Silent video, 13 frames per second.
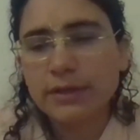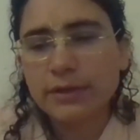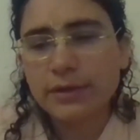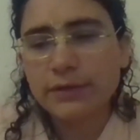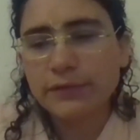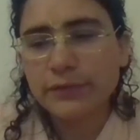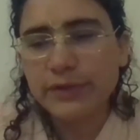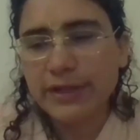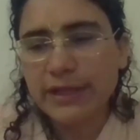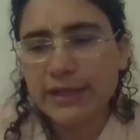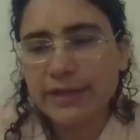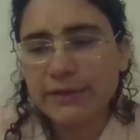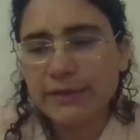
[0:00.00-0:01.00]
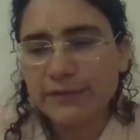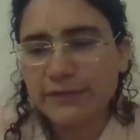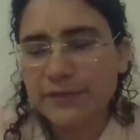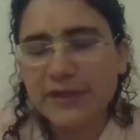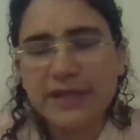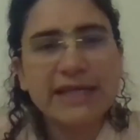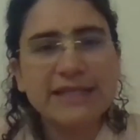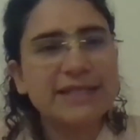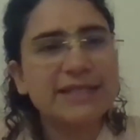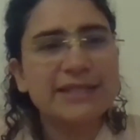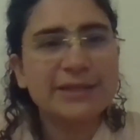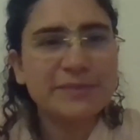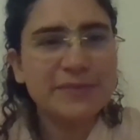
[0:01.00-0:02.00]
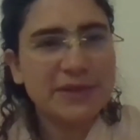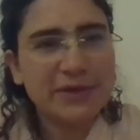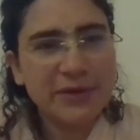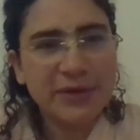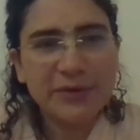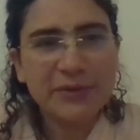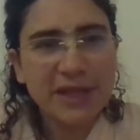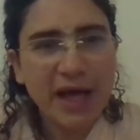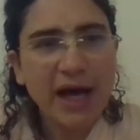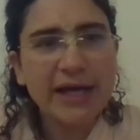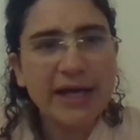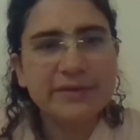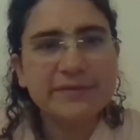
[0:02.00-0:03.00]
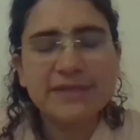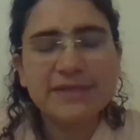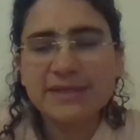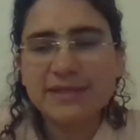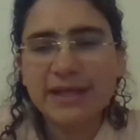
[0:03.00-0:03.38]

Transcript: If we think of relationships in our own lives,